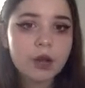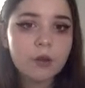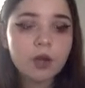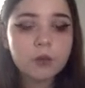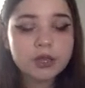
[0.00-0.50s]

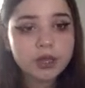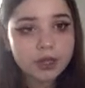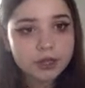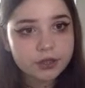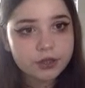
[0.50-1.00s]
Well, what you
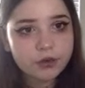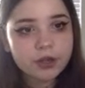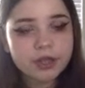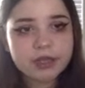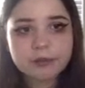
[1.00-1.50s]
can do
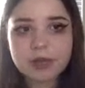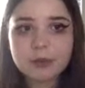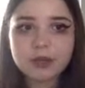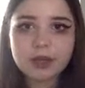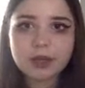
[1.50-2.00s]
is
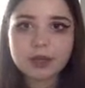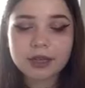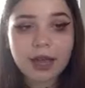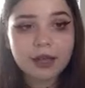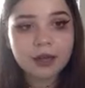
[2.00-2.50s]
maybe like
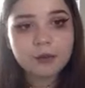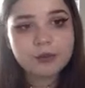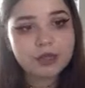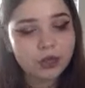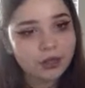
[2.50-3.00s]

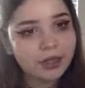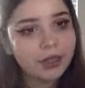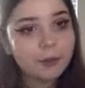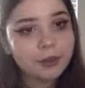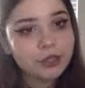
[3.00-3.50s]
start like
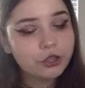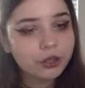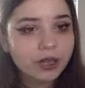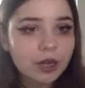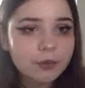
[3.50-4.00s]
a beach
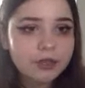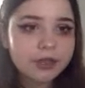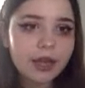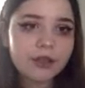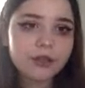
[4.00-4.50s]
cleanup
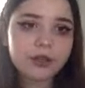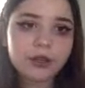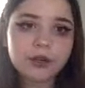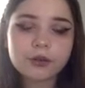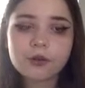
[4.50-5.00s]

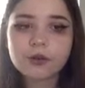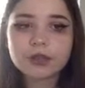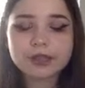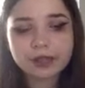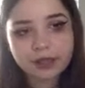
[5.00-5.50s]
together,
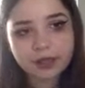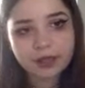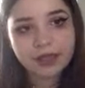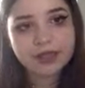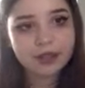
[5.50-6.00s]
or
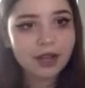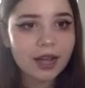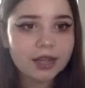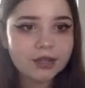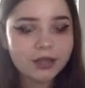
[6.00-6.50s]
like as a
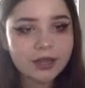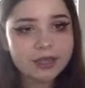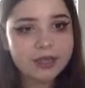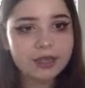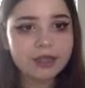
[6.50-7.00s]
class, you guys
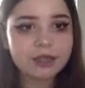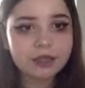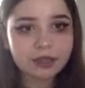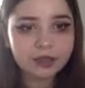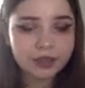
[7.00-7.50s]
can
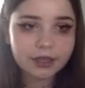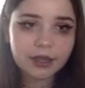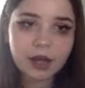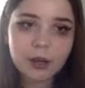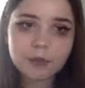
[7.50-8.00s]
clean
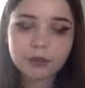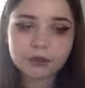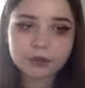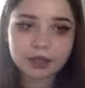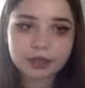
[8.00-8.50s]
up
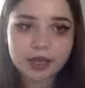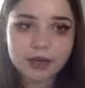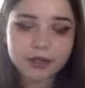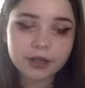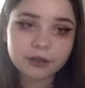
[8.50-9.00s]
or like the
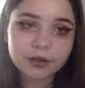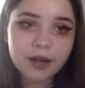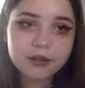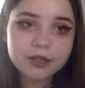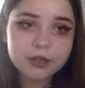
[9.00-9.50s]
area
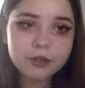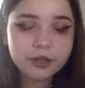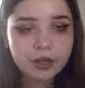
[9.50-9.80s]
around you.